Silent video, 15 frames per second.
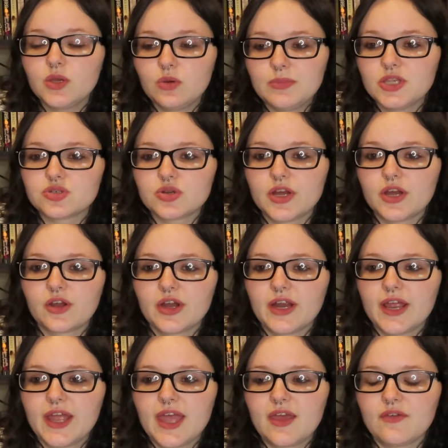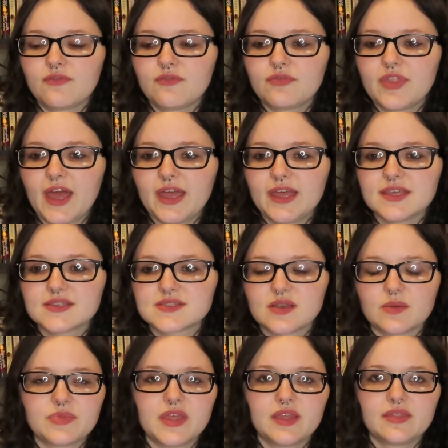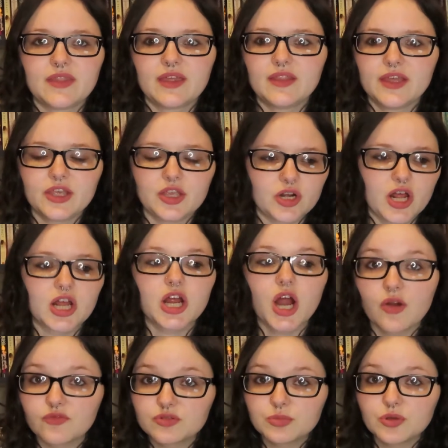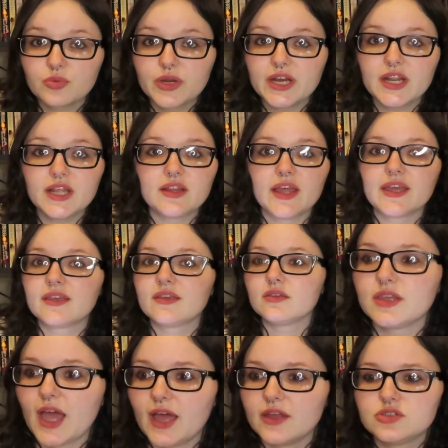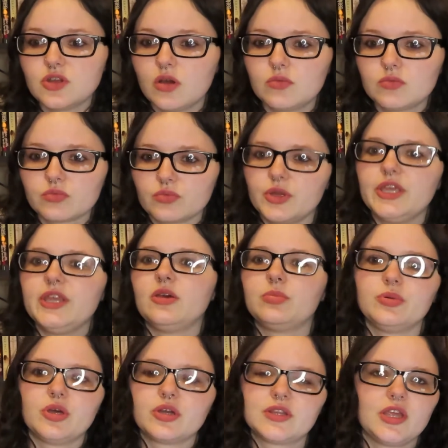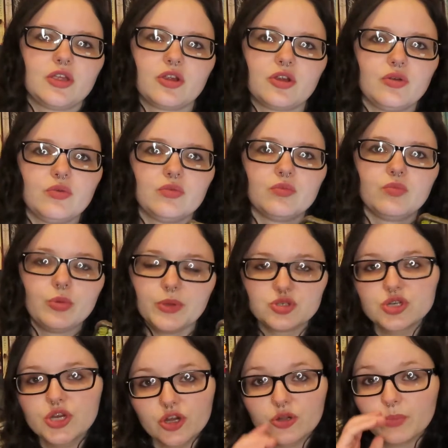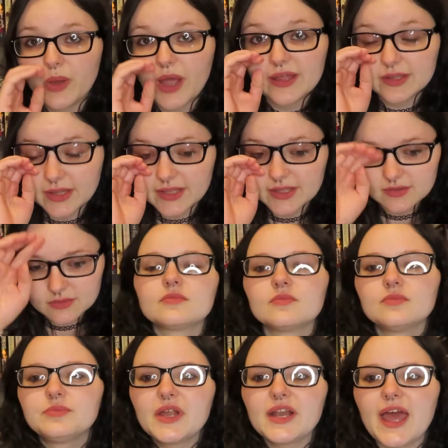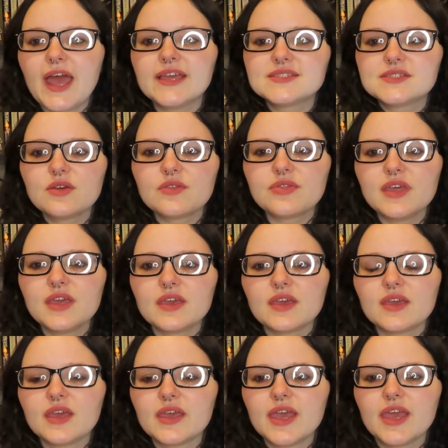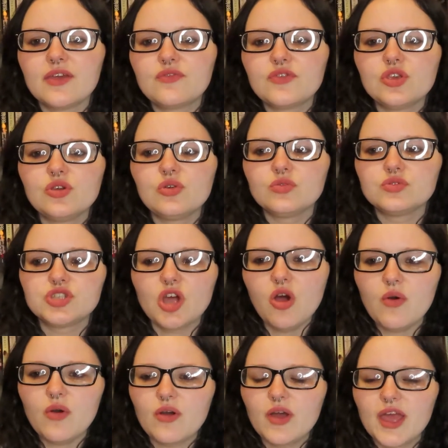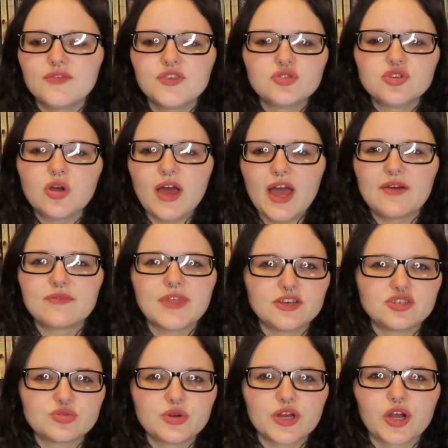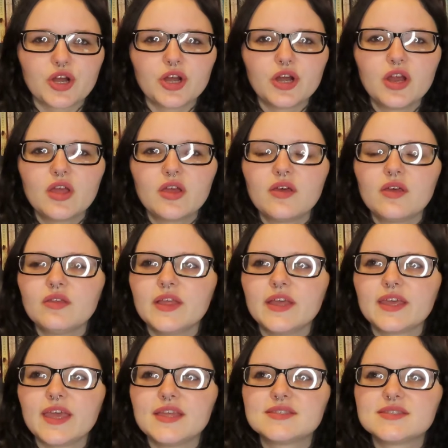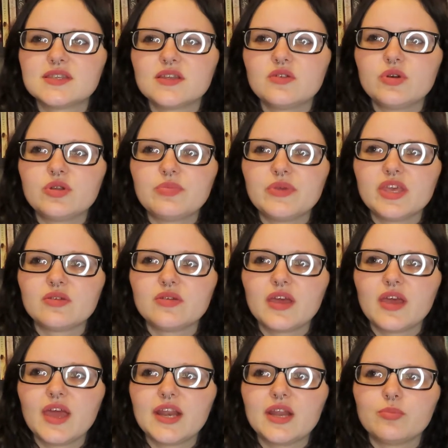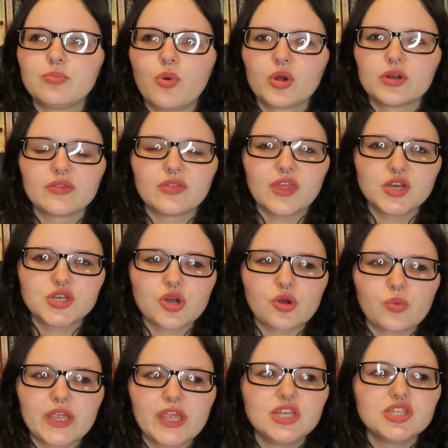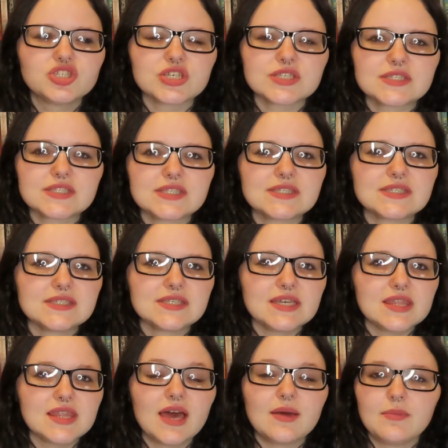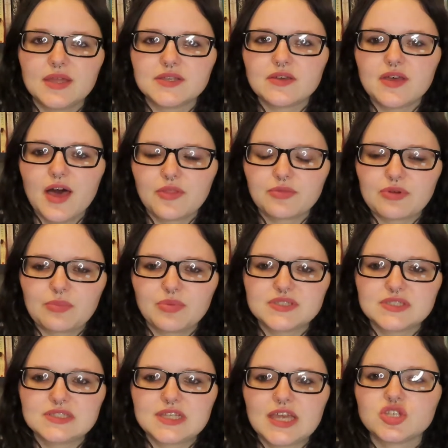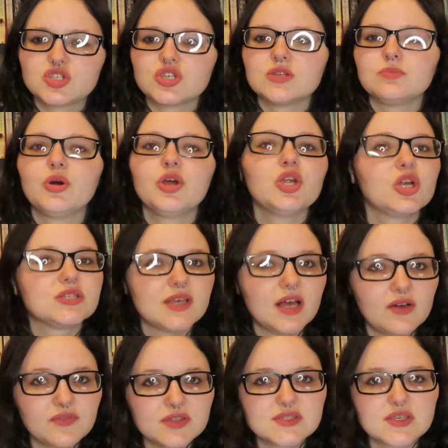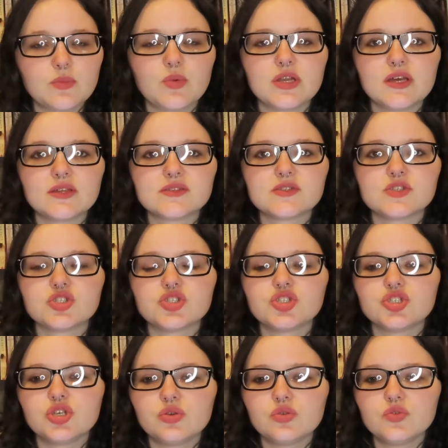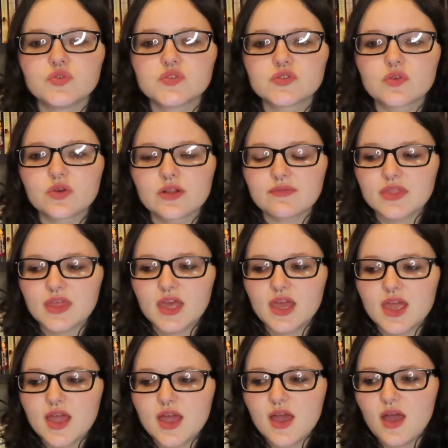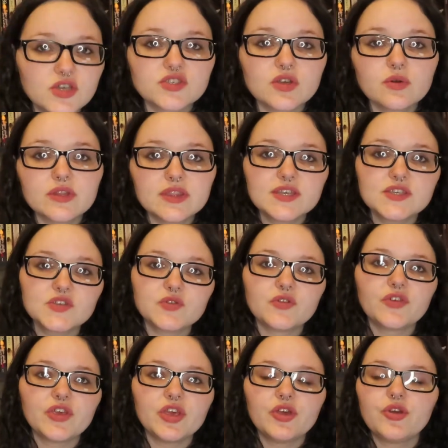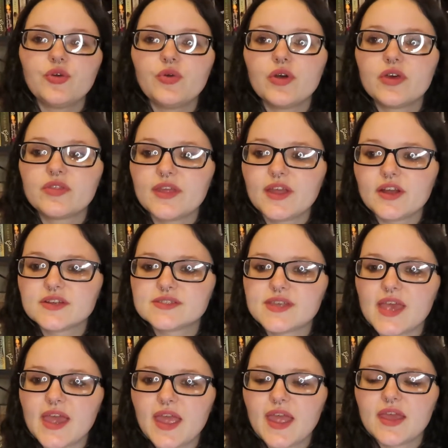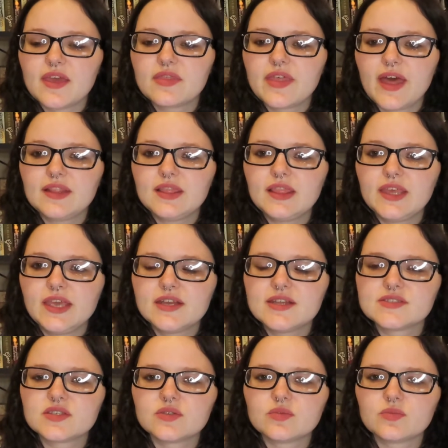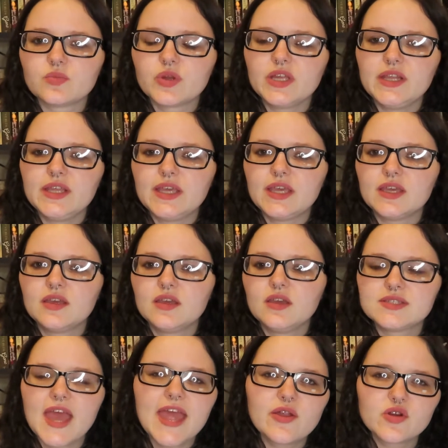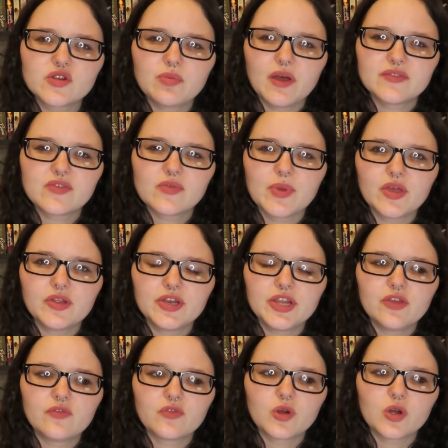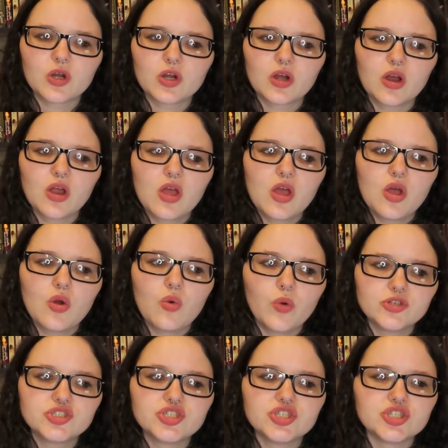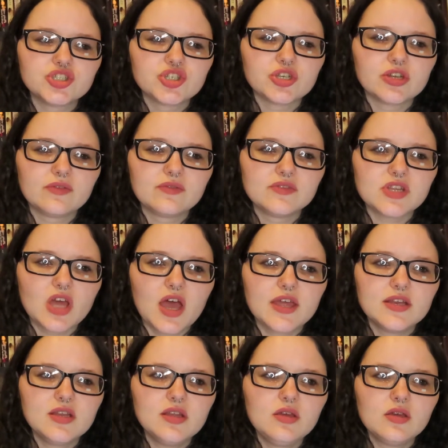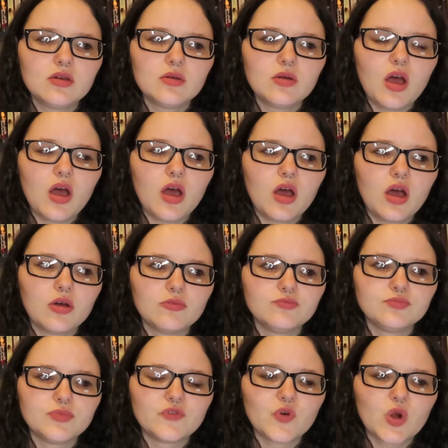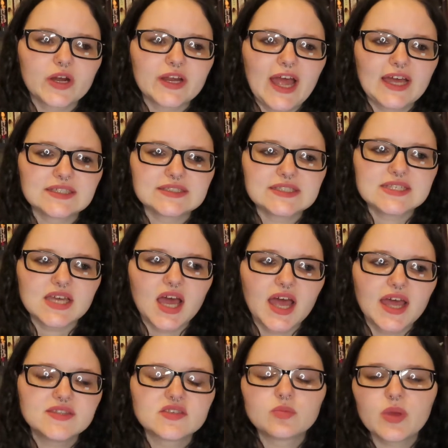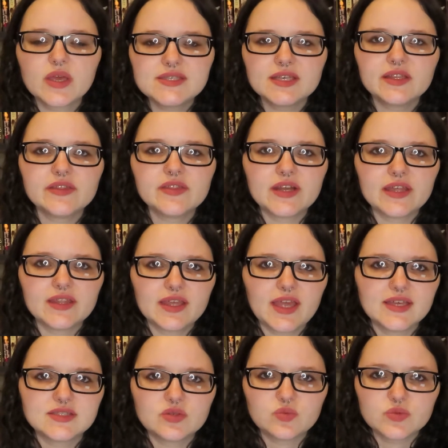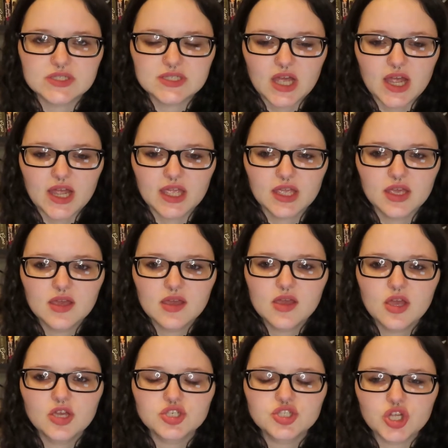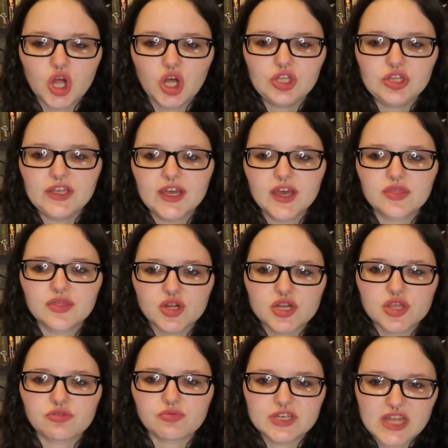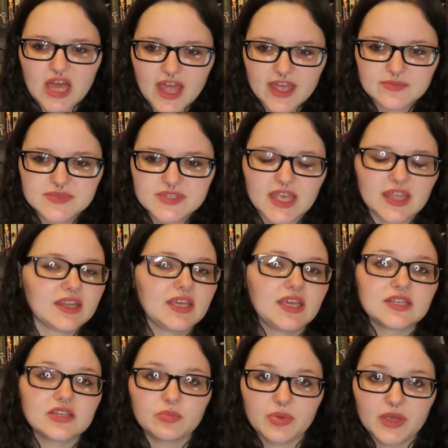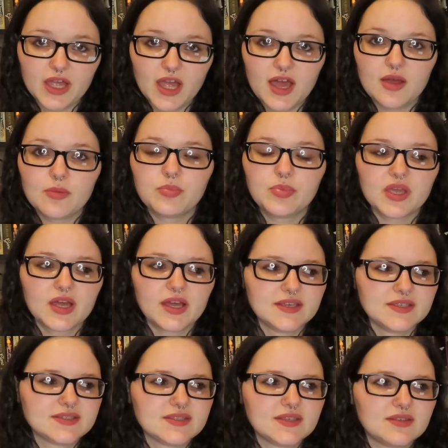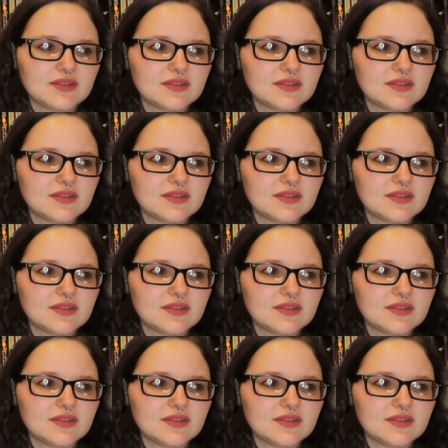would be triggering if that is something that, like, you're not comfortable reading. Like, yeah, don't read a book that you will be triggered by, like. But I still think if you don't have that trigger, like, it still would be an important thing to read just to see that mental health representation, put yourself in someone else's shoes sort of thing. So in this review, they're saying that Leah doesn't really take responsibility for what she should have done before Cassie died. So basically the night that Cassie was dying, she called Leah 33 times, and Leah didn't pick up because,